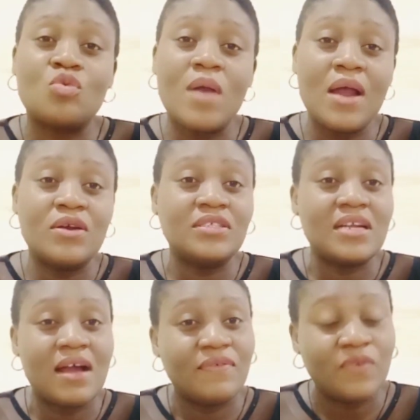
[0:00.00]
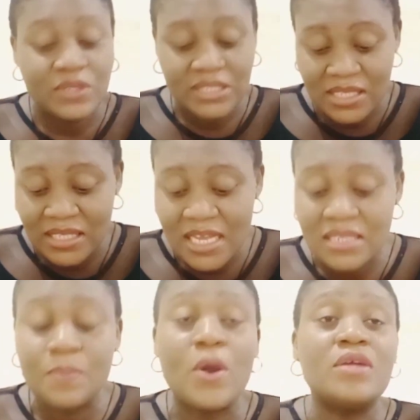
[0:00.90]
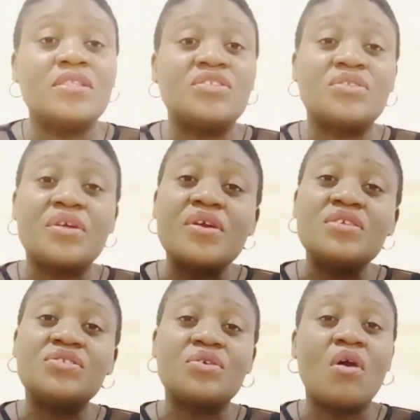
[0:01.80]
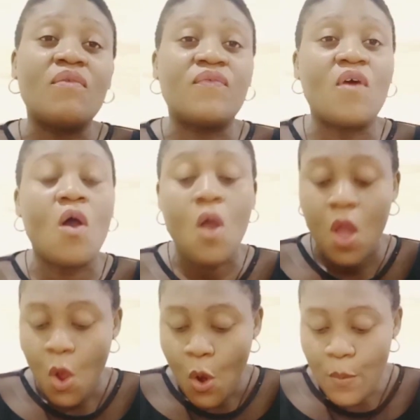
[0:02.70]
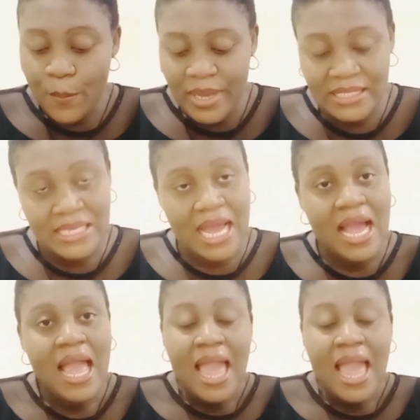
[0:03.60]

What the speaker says: 146.304 meter.